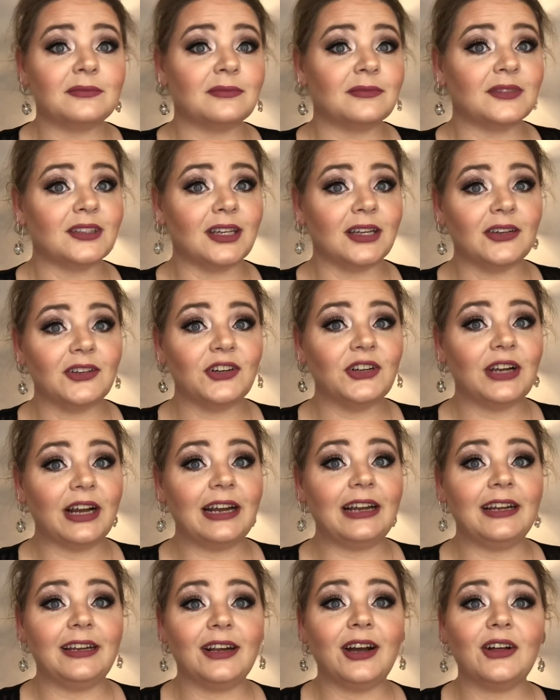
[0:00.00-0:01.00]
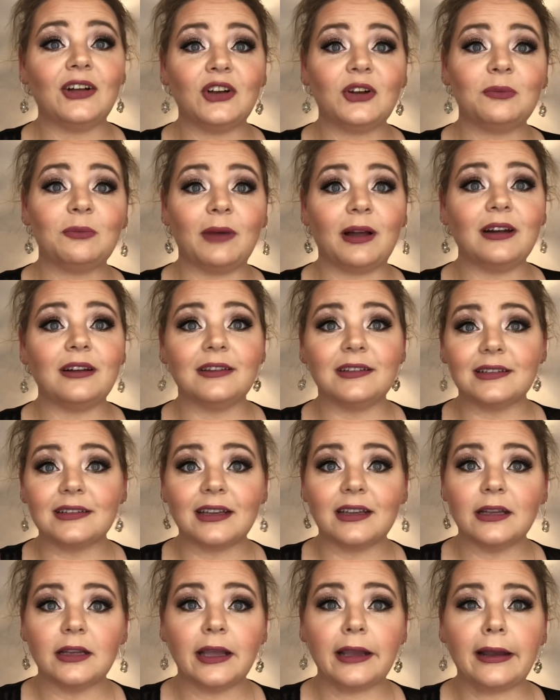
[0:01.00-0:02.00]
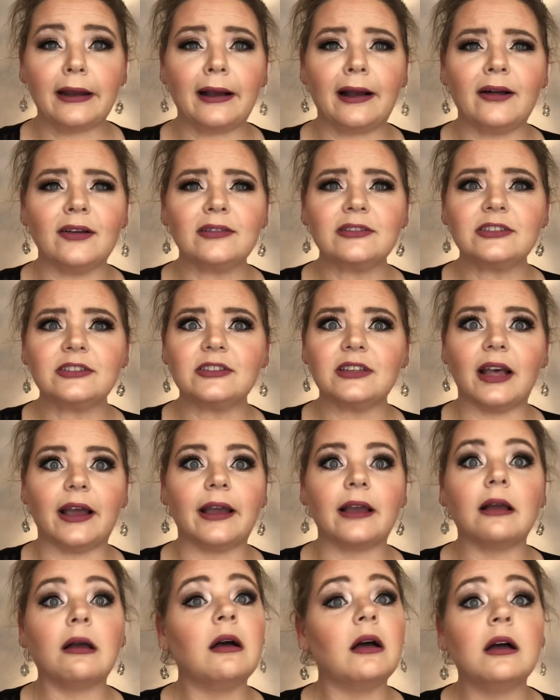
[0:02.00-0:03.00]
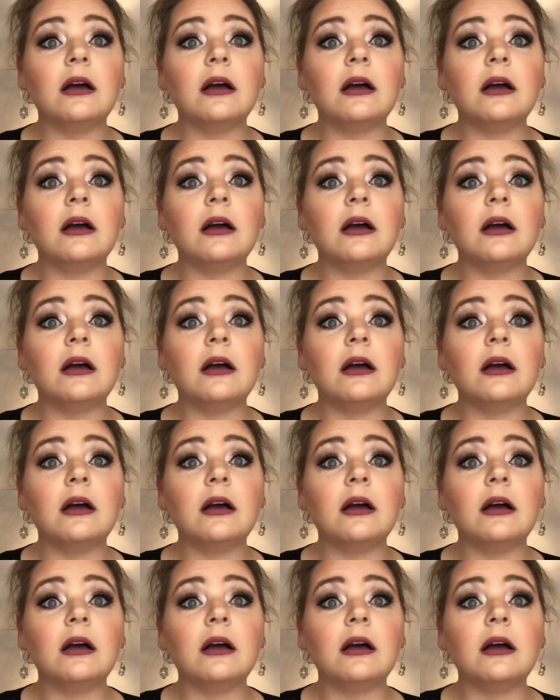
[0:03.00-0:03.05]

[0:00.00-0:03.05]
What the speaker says: the $180 bottle of skincare, I was just like,